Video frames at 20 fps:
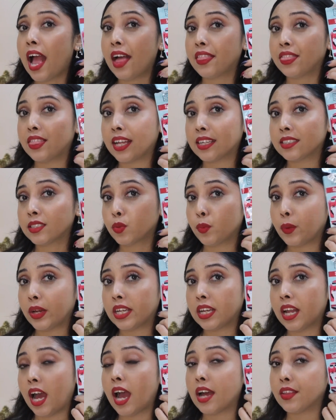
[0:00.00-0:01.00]
and that is
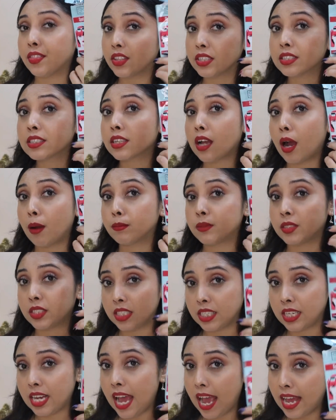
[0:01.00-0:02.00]
when this comes
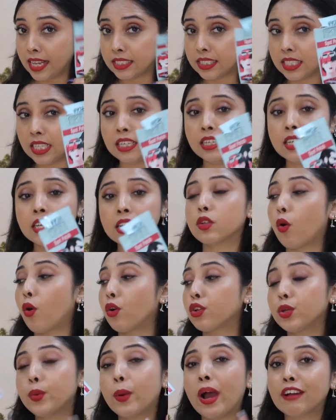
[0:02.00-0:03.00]
in handy. So
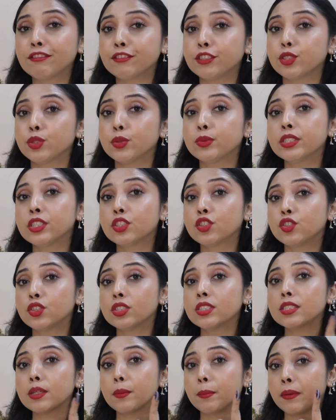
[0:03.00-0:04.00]
all you have to do is
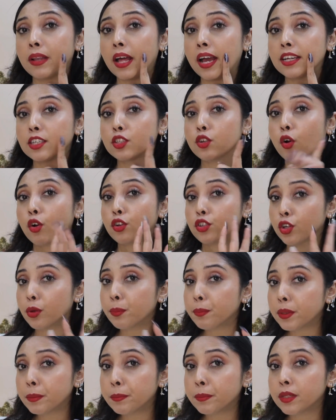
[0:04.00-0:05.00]
just apply it on your
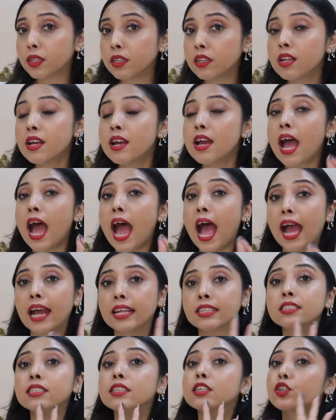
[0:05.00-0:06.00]
pimple
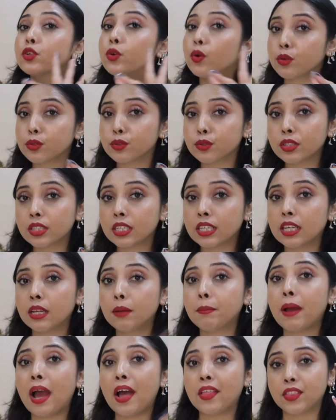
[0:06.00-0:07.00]
and go to
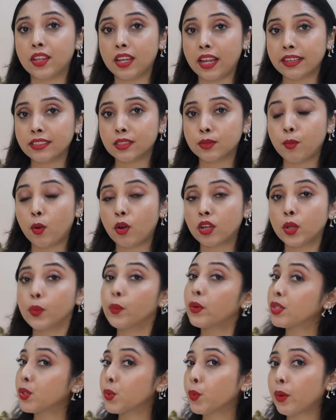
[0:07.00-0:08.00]
sleep, and the next morning
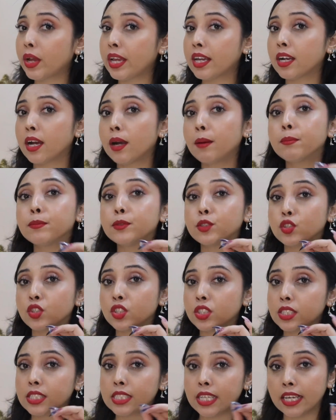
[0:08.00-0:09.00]
when you wake up, you
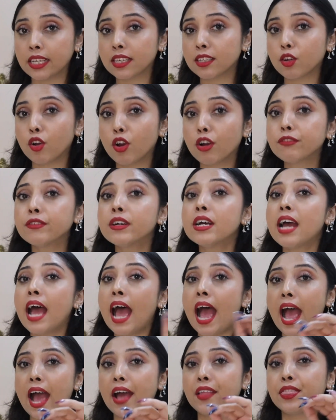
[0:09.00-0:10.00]
just take it off,
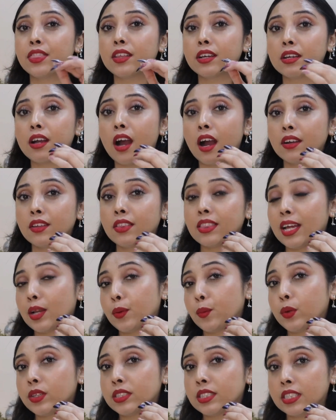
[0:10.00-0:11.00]
and the gunk
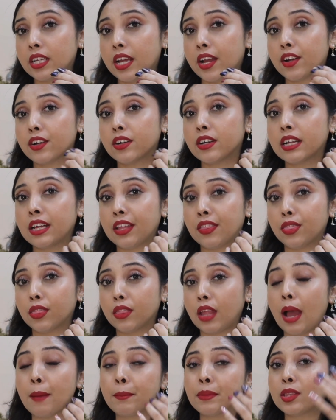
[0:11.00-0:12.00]
that was there
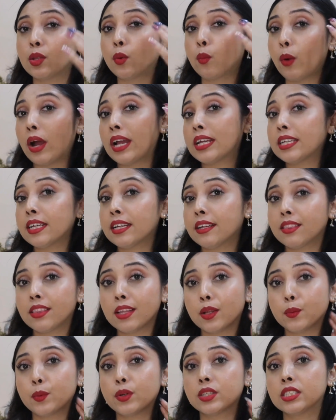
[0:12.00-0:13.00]
in, the whitehead
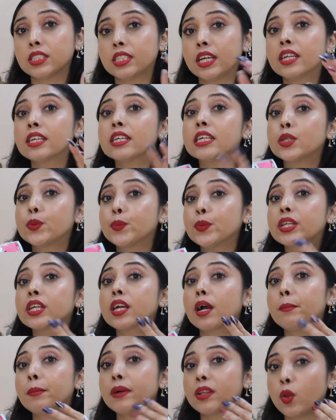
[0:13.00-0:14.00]
that was there, it will
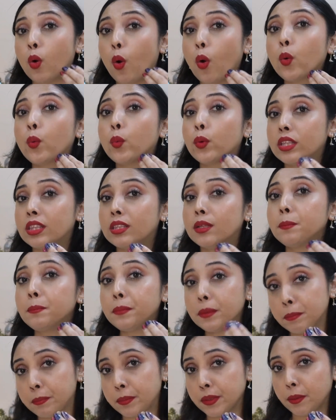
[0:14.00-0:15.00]
come along with the
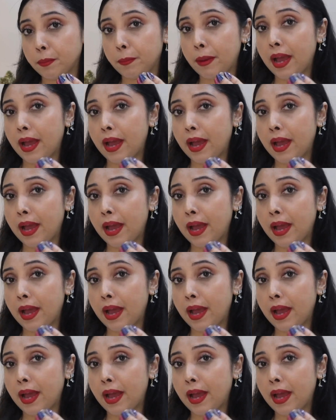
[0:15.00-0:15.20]
pimple